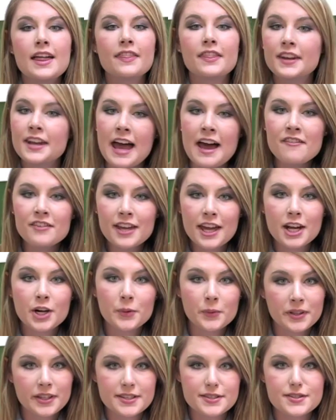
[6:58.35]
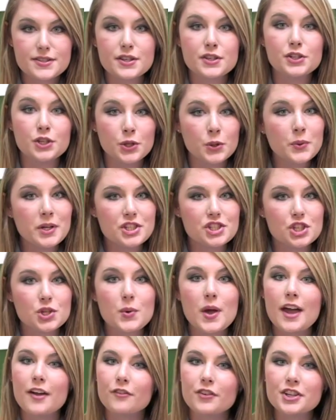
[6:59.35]
The Navigator releases a new issue
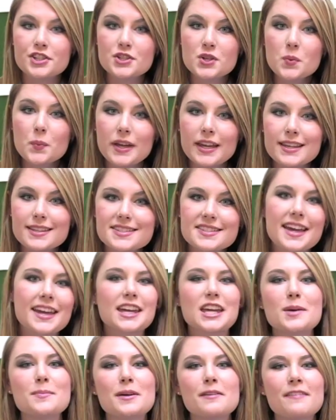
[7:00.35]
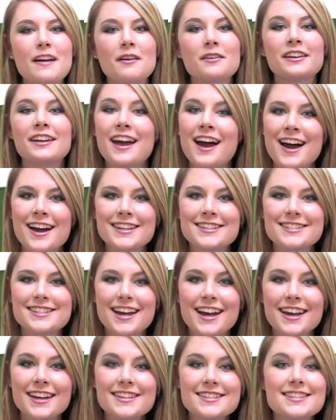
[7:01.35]
every two weeks and can be found in
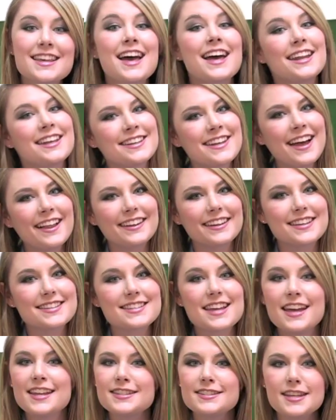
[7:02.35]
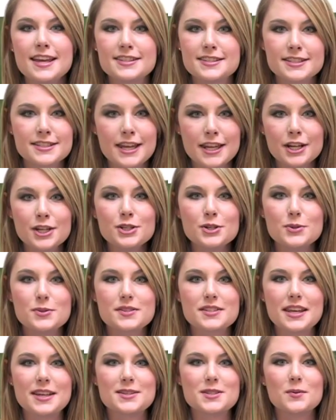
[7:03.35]
Einstein's, Nellie's, and designated
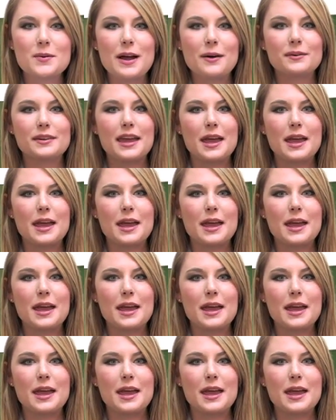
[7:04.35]
newsstands around